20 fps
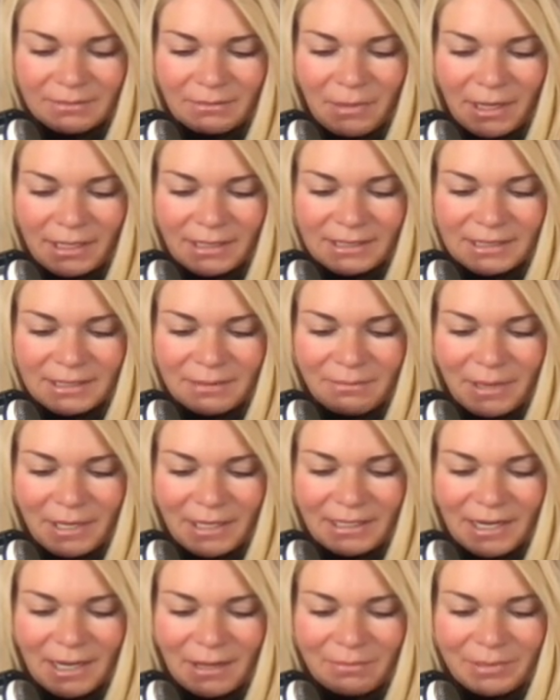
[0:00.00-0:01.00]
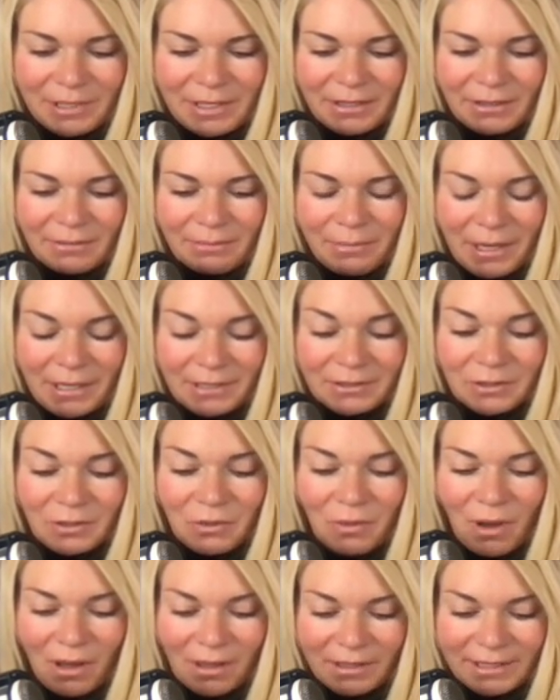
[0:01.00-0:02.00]
modesty may not be their best
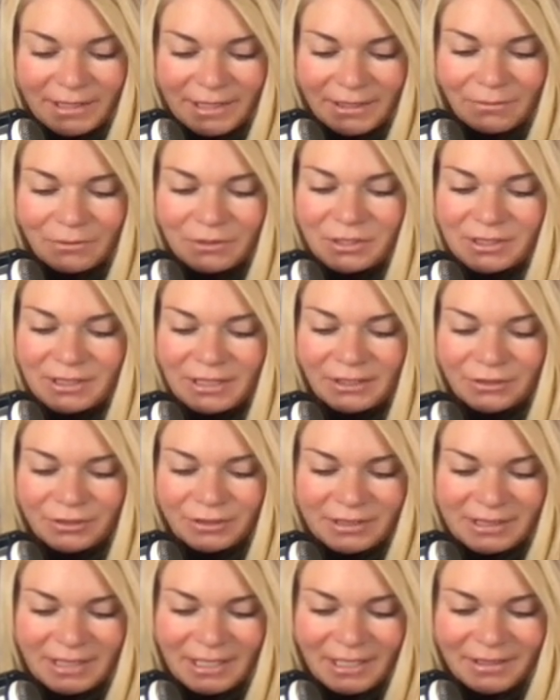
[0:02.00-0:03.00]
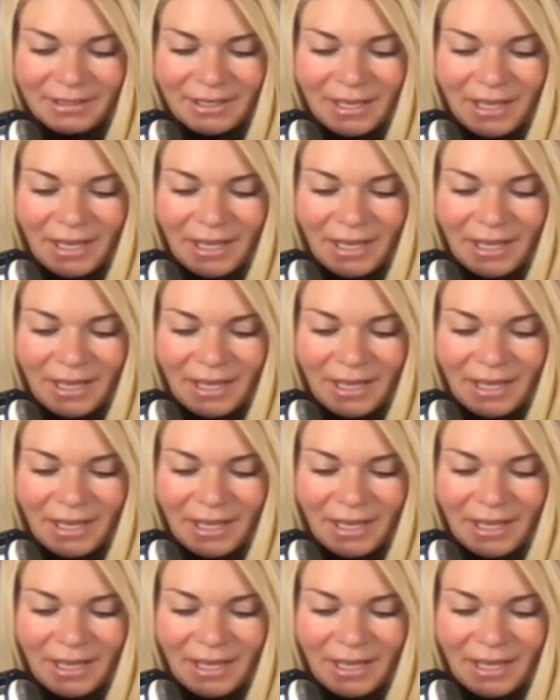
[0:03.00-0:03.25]
quality, which is interesting.